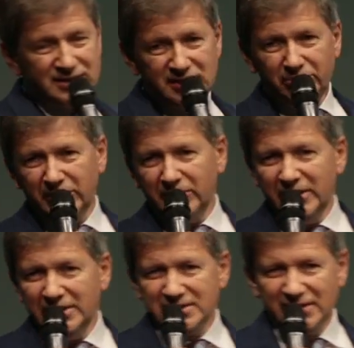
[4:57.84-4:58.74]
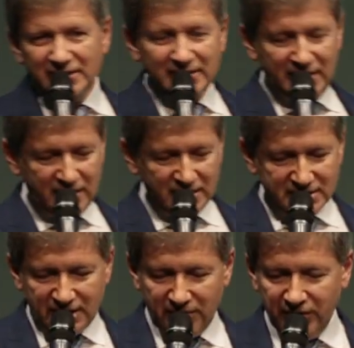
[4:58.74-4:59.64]
It simply means that the data
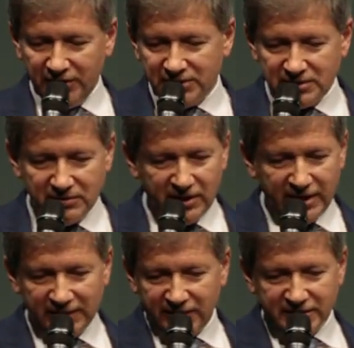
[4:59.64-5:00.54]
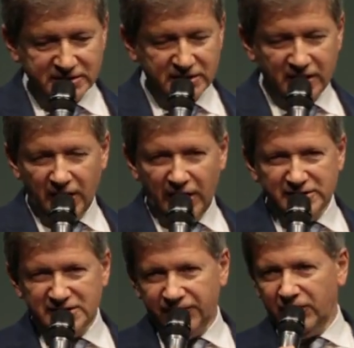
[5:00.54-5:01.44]
is coming at us
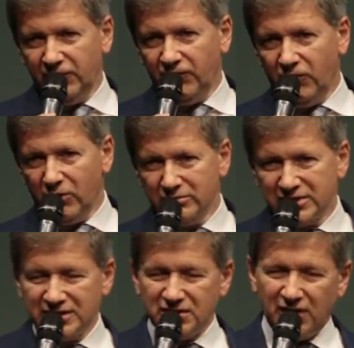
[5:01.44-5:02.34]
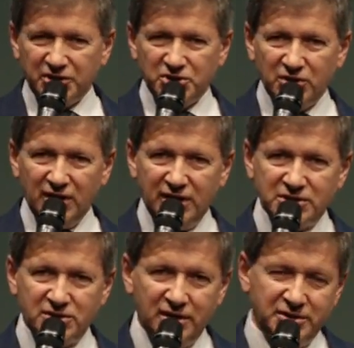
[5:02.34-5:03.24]
in different forms, structured,
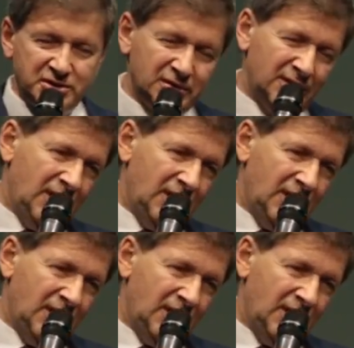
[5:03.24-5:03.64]
unstructured,